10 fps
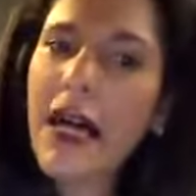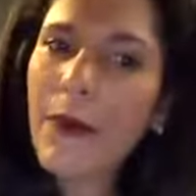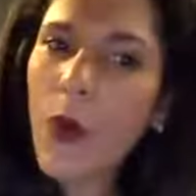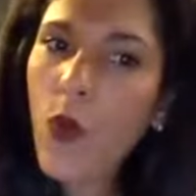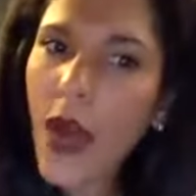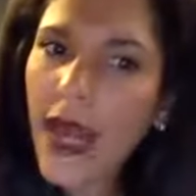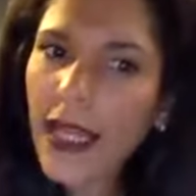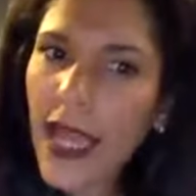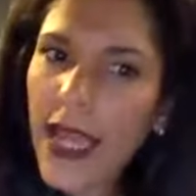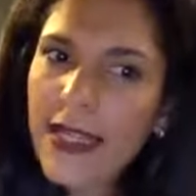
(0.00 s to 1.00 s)
what I
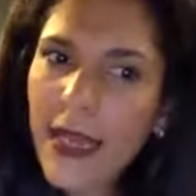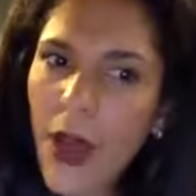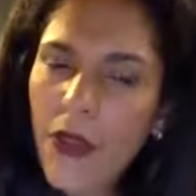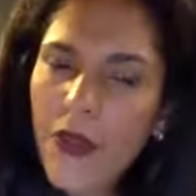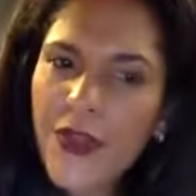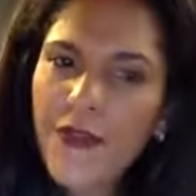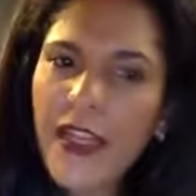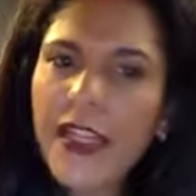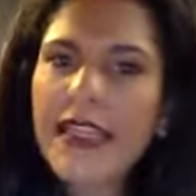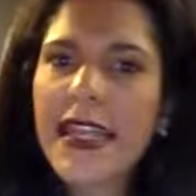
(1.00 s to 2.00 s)
liked about those
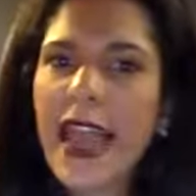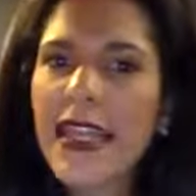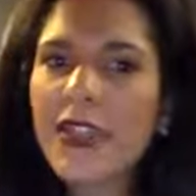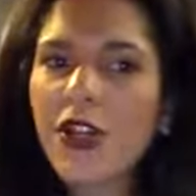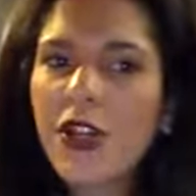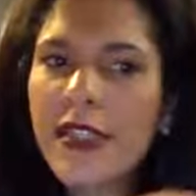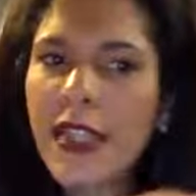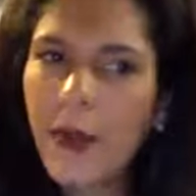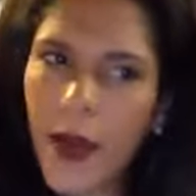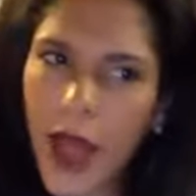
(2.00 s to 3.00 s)
feelings, and I can start
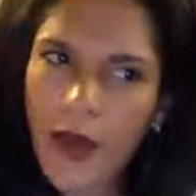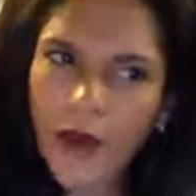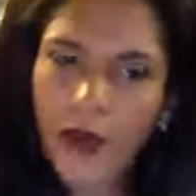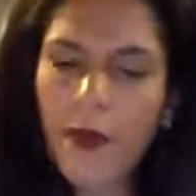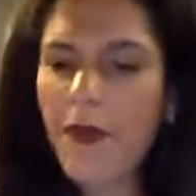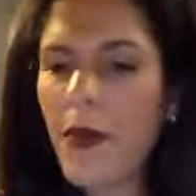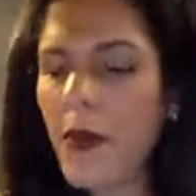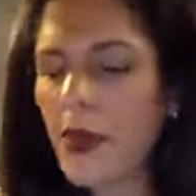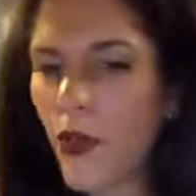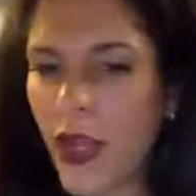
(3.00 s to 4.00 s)
seeing a pattern maybe
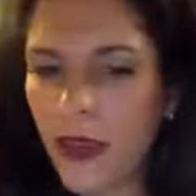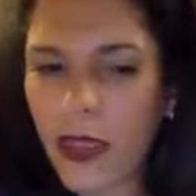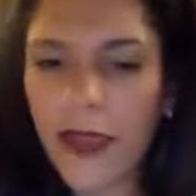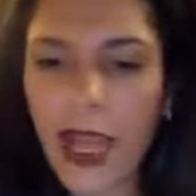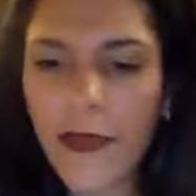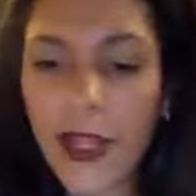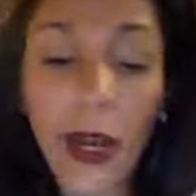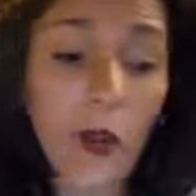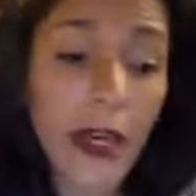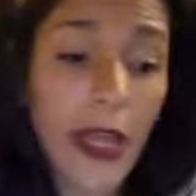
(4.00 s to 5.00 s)
between the times that I
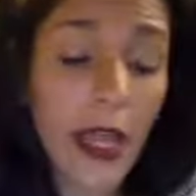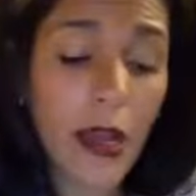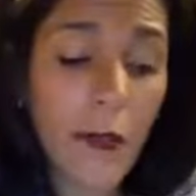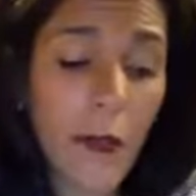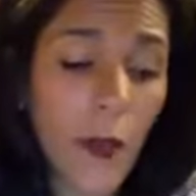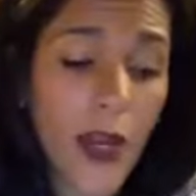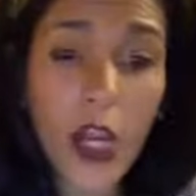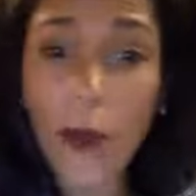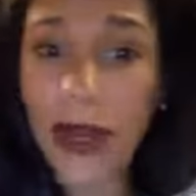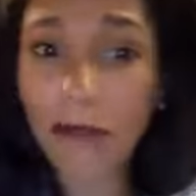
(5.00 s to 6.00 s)
wake
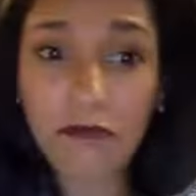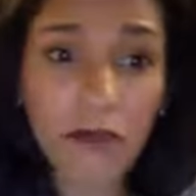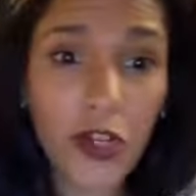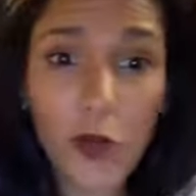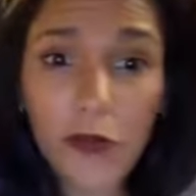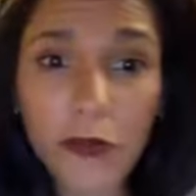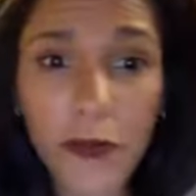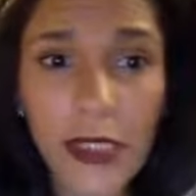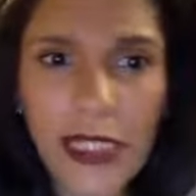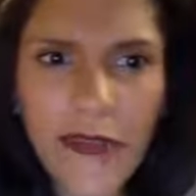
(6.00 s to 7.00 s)
up at
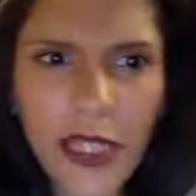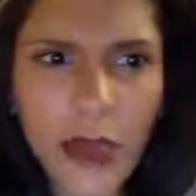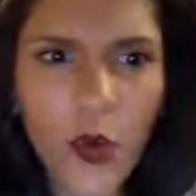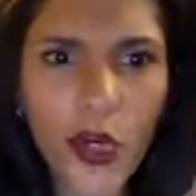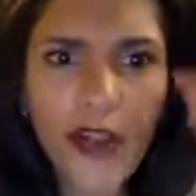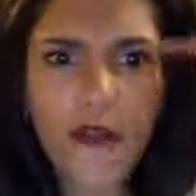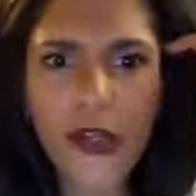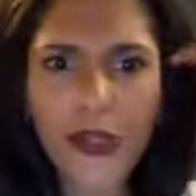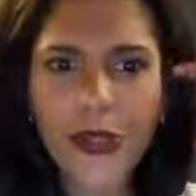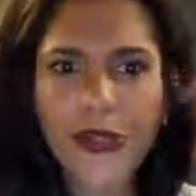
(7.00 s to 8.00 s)
7 in the morning
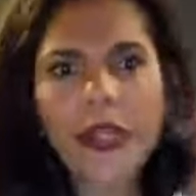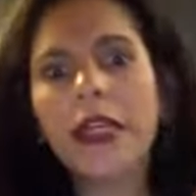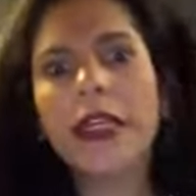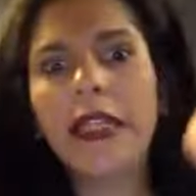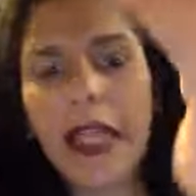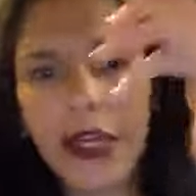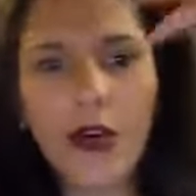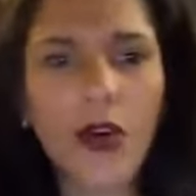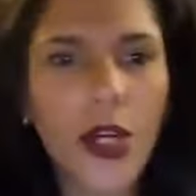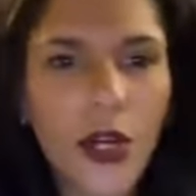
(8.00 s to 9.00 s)
versus later
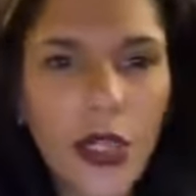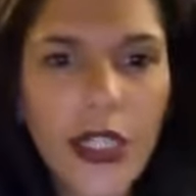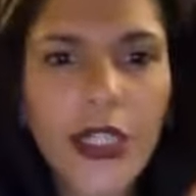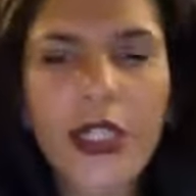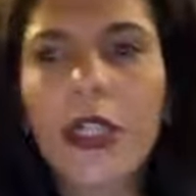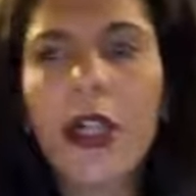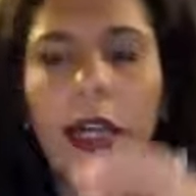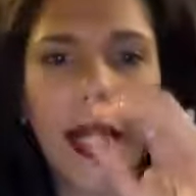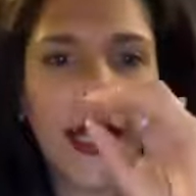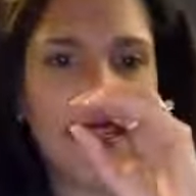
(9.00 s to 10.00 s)
or earlier,
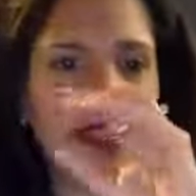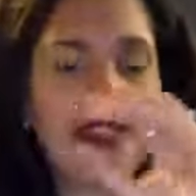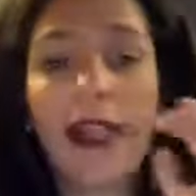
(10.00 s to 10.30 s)
the days that I